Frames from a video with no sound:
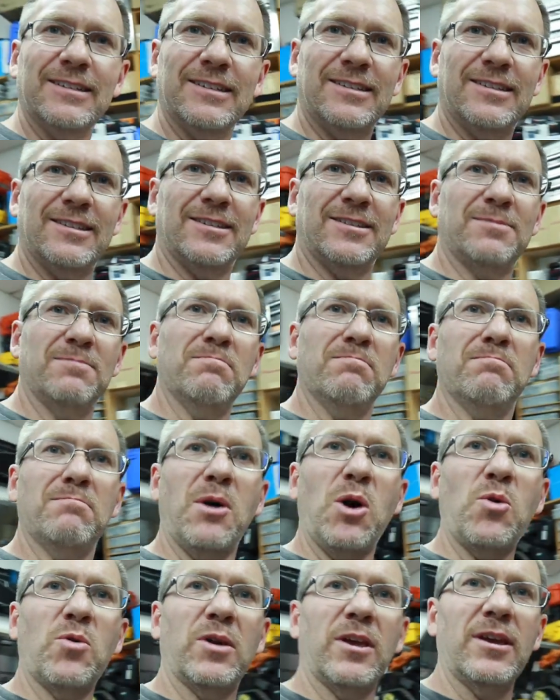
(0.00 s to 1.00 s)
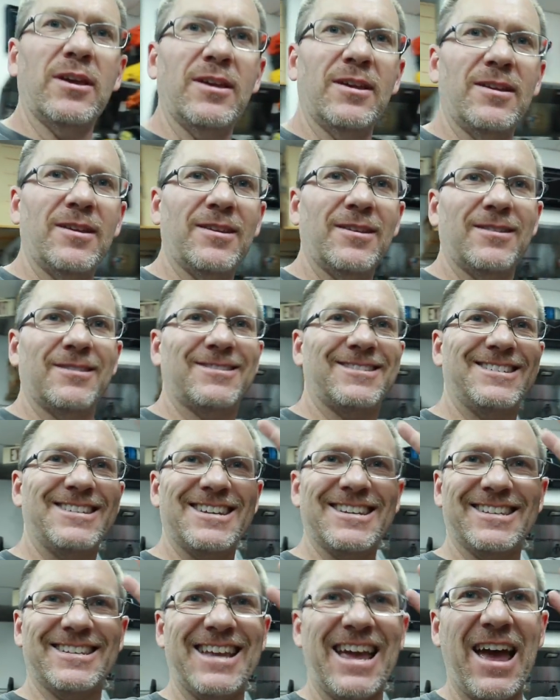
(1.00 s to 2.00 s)
smoking,
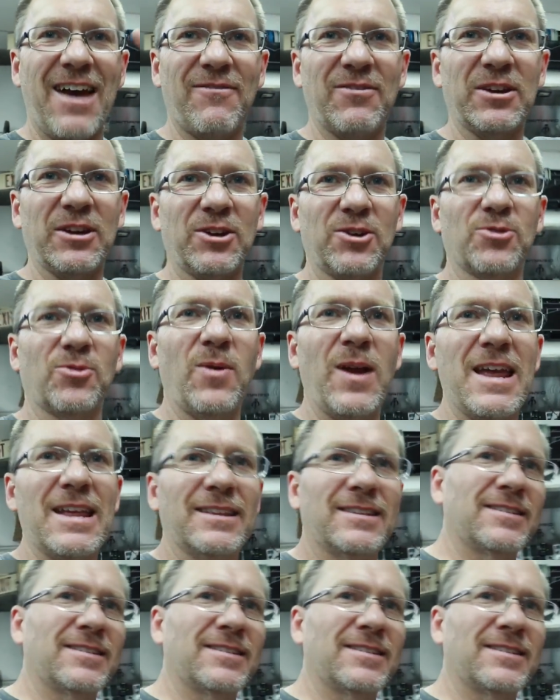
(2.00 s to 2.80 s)
just having a great